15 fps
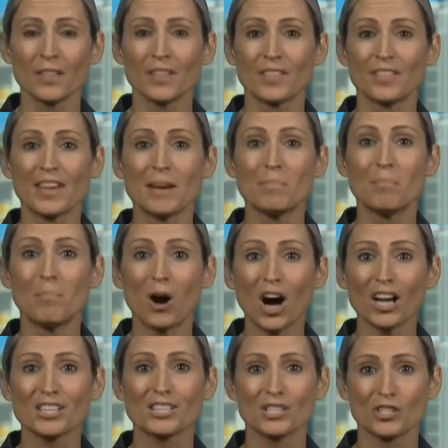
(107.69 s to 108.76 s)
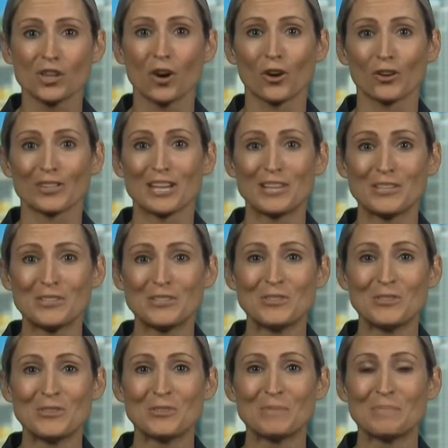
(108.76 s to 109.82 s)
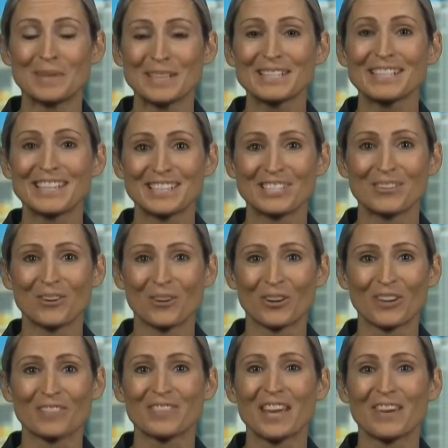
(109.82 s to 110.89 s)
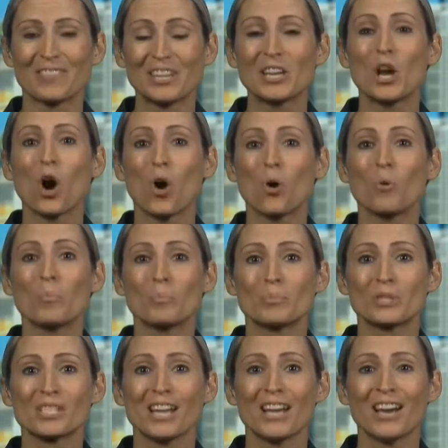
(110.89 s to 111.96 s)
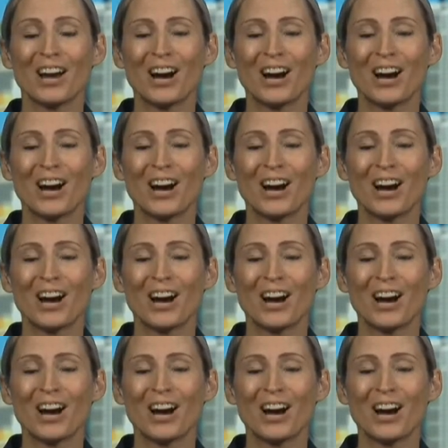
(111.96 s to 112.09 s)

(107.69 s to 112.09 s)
that they must start a new business in order, if they have any hopes